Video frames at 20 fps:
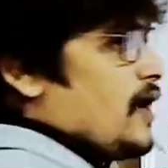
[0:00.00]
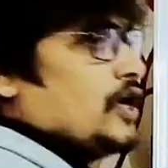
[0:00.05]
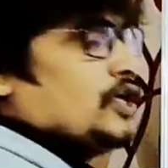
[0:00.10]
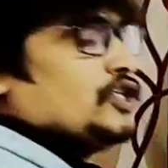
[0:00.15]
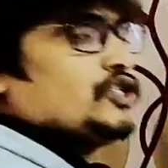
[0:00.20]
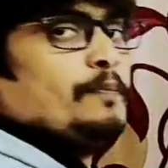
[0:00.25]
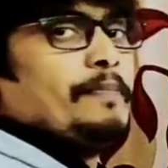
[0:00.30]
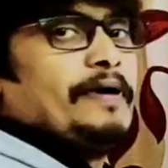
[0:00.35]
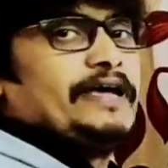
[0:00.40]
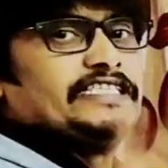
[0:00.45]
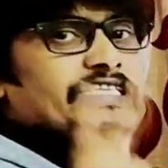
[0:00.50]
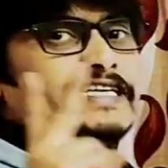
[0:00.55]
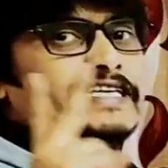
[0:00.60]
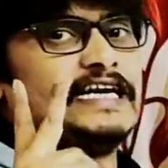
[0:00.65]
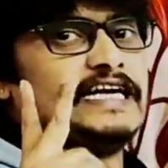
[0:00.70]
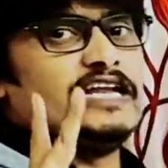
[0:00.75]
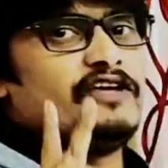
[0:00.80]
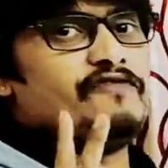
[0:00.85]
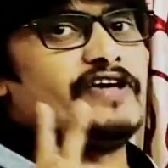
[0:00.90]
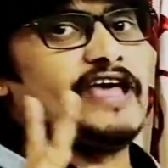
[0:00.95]
So
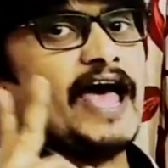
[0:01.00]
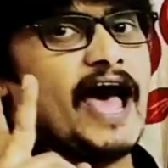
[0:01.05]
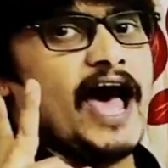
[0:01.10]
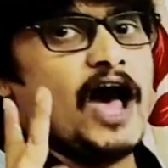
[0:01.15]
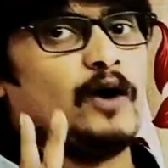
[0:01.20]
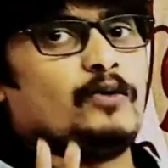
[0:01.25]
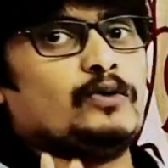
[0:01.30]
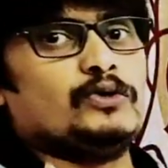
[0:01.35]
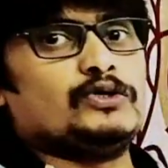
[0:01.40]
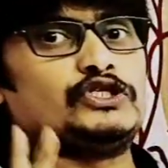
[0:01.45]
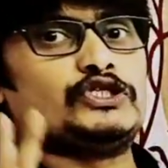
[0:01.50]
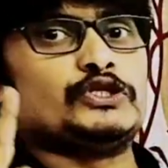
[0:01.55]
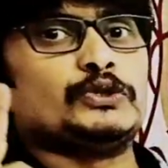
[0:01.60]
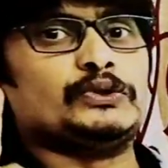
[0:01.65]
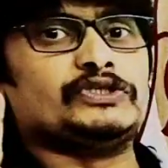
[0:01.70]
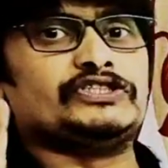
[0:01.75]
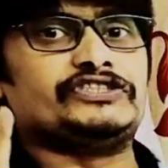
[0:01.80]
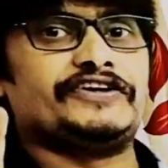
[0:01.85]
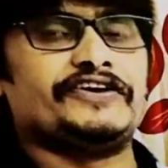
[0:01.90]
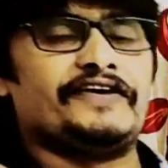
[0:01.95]
basically we have two
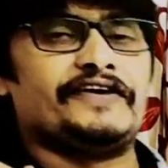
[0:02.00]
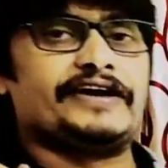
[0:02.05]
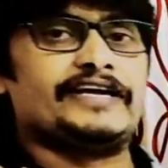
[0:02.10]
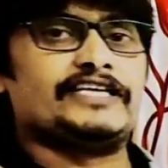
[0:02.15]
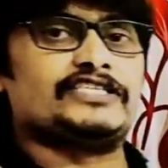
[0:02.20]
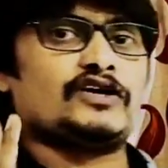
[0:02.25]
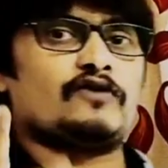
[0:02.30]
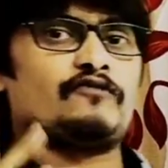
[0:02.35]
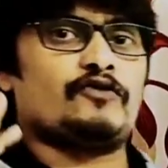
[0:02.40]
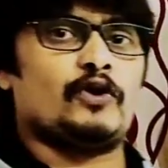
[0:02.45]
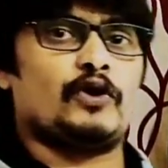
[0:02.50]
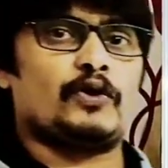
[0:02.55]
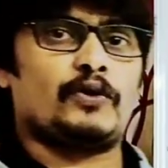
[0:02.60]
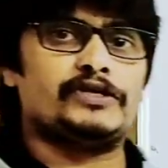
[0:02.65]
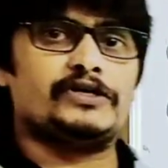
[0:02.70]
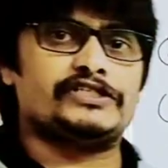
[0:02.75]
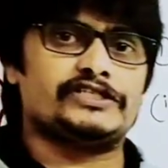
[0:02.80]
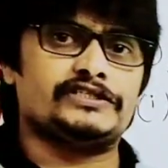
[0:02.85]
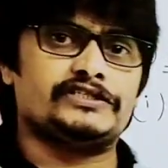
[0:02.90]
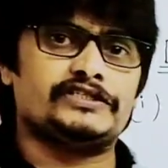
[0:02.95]
theories of
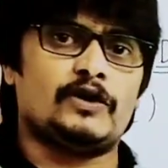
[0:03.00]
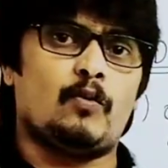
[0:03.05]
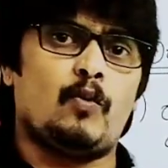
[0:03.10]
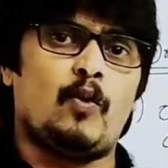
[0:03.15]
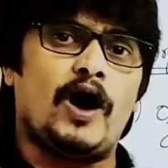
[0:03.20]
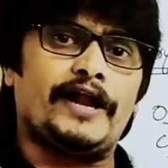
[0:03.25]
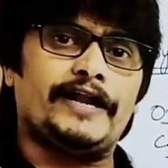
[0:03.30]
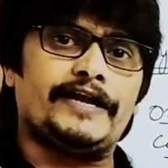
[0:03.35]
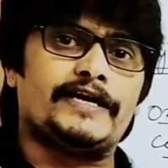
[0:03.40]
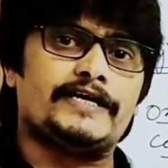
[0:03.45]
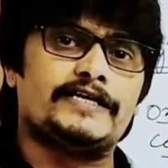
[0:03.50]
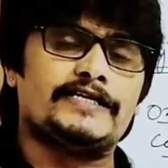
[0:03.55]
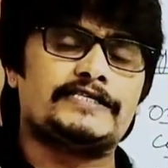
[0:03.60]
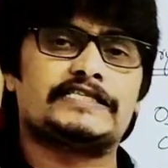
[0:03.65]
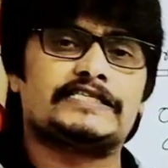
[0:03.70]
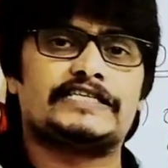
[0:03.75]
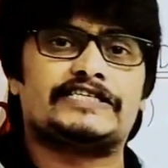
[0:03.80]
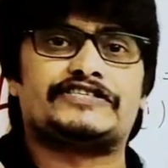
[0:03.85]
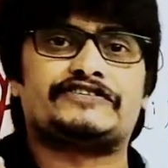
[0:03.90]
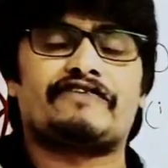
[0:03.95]
corrosion. The one is
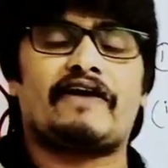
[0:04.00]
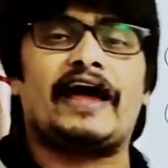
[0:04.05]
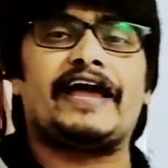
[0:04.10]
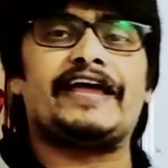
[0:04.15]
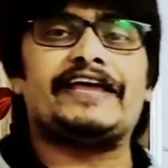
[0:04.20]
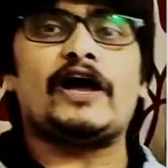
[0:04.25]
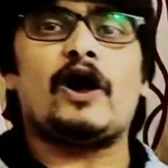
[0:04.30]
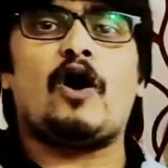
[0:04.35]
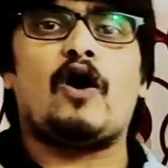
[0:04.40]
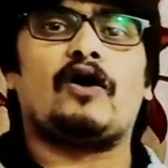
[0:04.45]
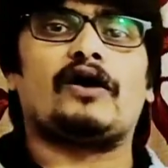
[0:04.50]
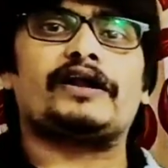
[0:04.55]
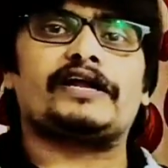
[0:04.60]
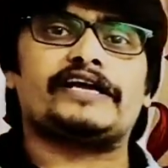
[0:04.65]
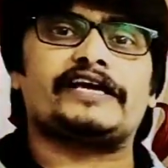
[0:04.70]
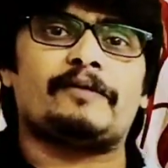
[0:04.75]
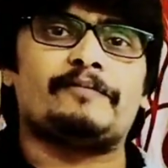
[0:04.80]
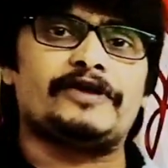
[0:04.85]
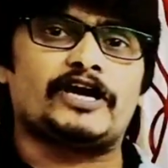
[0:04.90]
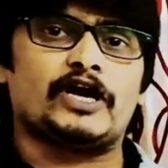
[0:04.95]
dry or
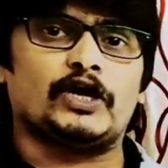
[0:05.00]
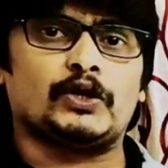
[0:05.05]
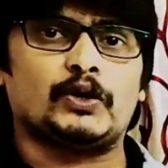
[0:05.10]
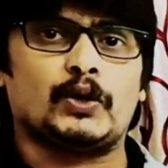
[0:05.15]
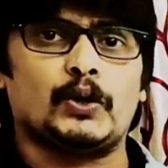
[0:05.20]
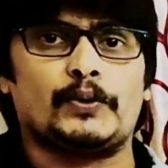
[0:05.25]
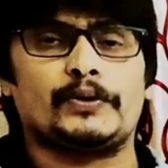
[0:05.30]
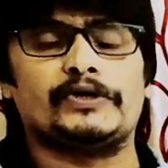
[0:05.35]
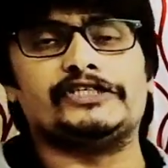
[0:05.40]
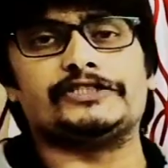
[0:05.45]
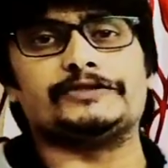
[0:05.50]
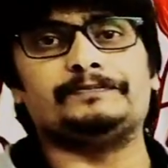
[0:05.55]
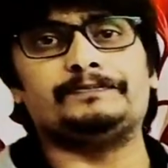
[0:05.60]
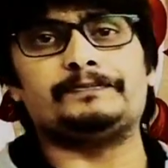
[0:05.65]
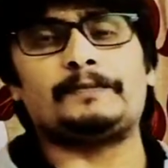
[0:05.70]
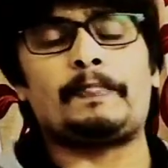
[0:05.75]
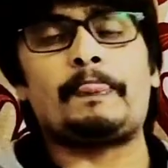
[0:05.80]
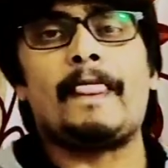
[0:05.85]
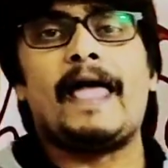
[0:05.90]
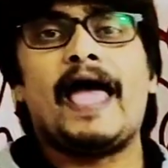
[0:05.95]
chemical corrosion
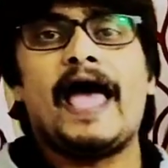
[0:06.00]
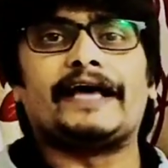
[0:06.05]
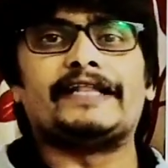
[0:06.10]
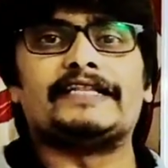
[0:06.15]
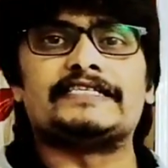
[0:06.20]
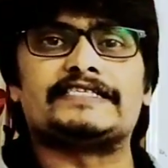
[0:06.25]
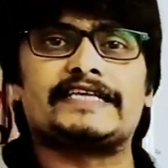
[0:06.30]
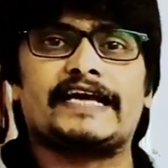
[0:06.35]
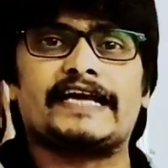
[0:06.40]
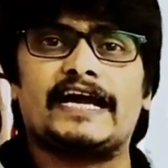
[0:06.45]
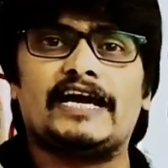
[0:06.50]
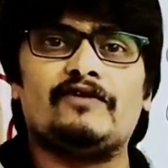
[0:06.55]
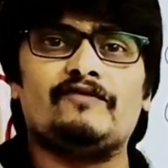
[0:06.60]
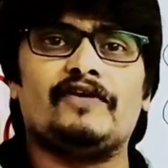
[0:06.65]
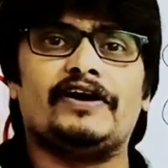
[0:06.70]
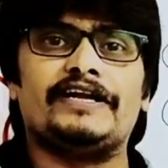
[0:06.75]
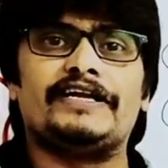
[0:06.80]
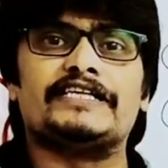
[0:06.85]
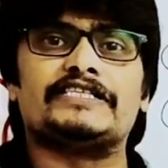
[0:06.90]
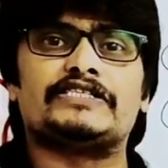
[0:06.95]
and the second one
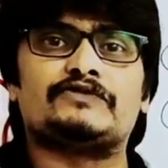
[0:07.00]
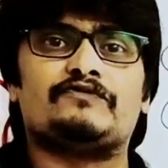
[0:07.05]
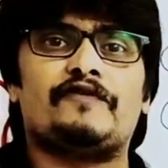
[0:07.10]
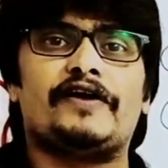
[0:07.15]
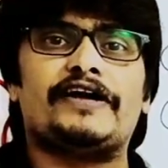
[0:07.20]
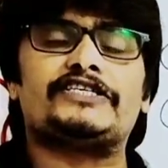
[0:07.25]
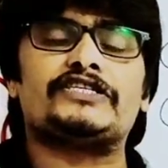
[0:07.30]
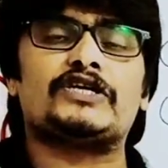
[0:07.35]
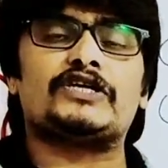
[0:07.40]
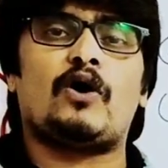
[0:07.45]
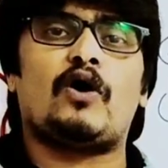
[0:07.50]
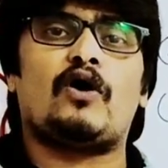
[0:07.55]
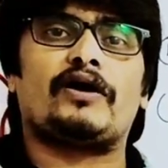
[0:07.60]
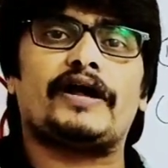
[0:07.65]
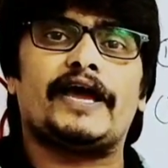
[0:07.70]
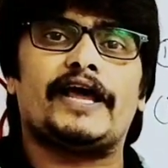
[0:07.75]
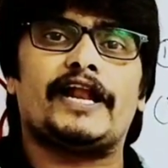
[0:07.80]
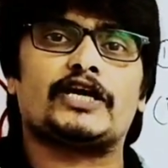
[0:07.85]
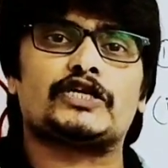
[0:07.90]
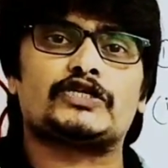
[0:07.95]
is wet or
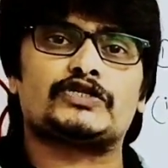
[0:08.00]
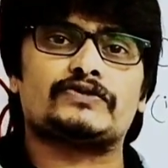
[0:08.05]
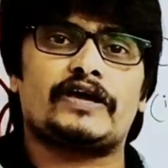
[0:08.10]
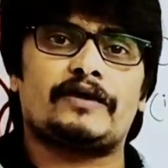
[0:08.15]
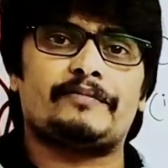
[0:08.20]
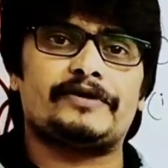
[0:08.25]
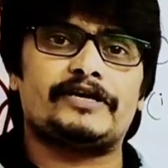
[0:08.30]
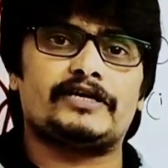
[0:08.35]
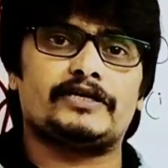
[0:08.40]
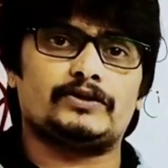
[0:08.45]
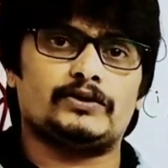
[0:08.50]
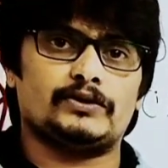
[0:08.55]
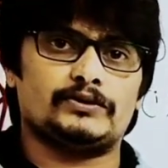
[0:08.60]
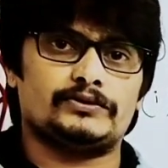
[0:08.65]
electrochemical corrosion.